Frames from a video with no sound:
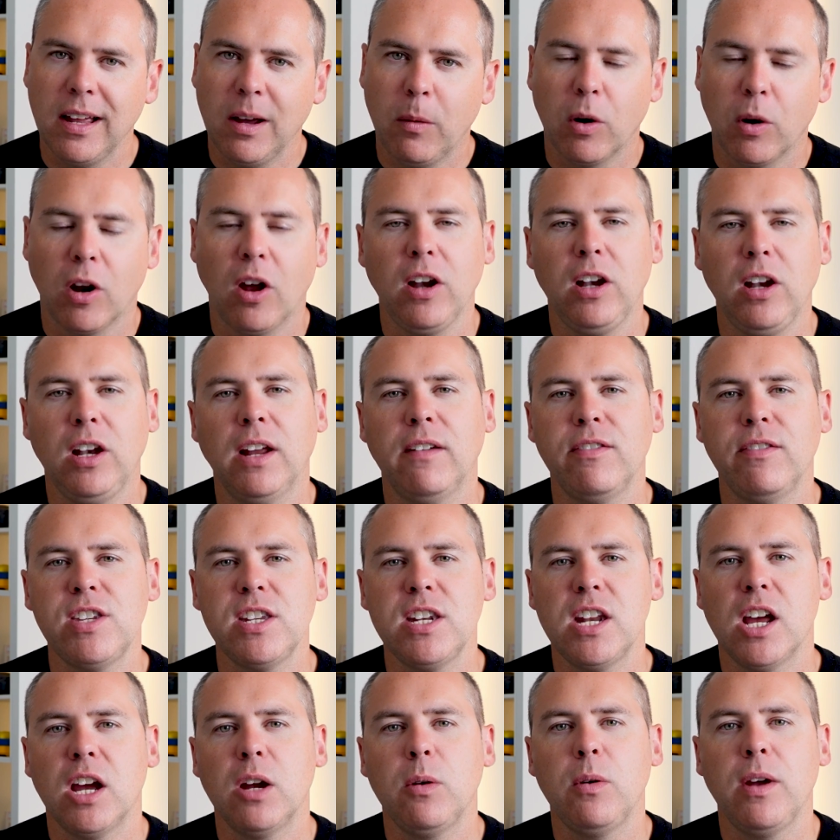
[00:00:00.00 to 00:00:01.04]
Well, I'd love to
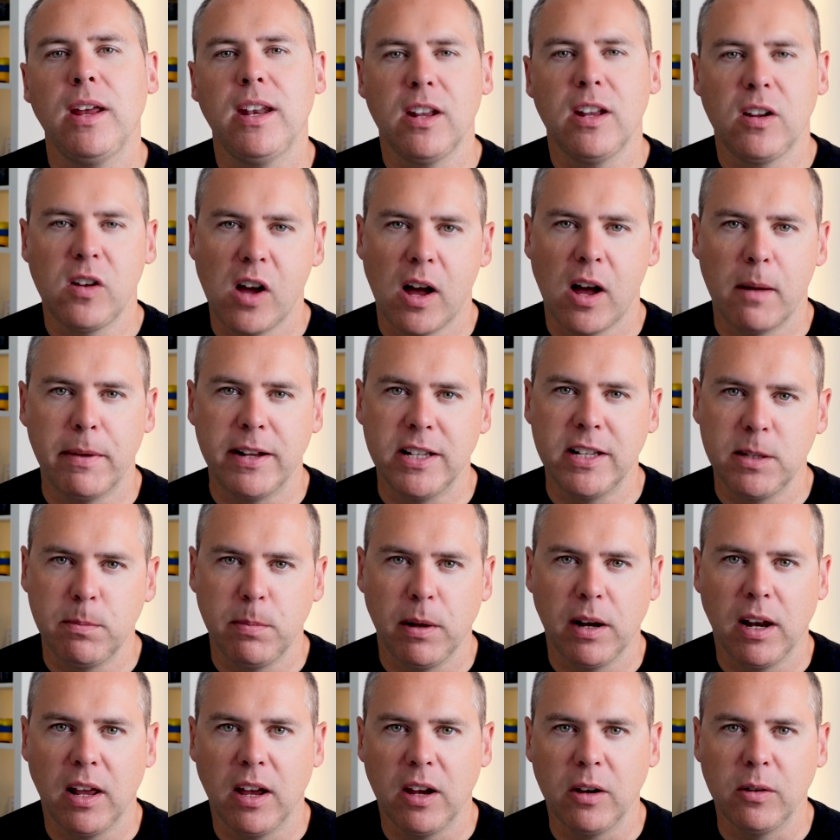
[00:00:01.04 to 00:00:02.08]
know in the comments
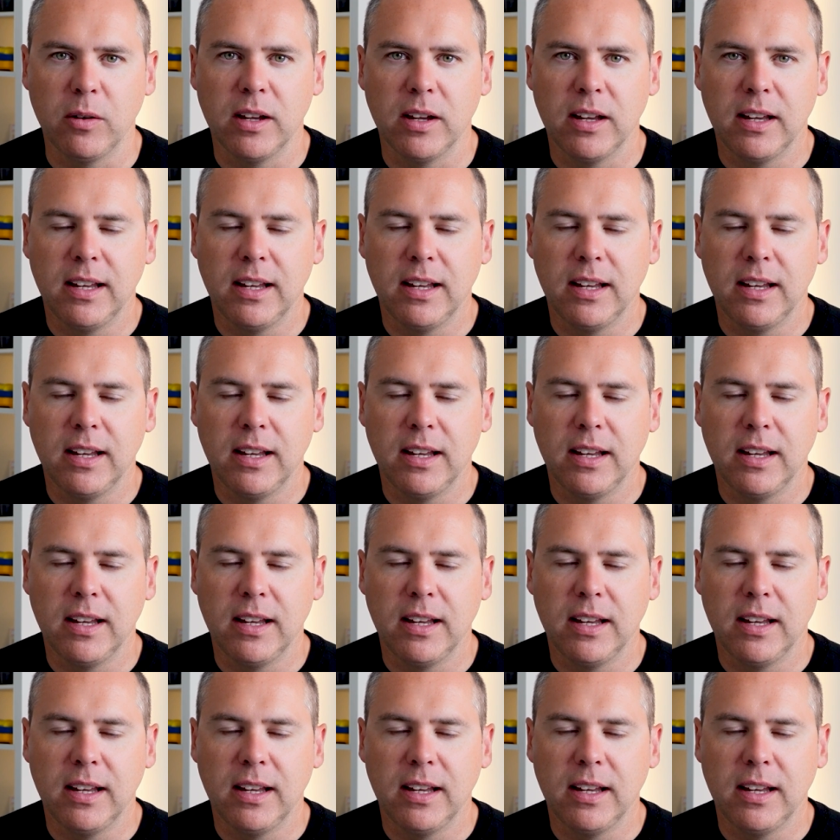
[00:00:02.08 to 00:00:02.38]
below.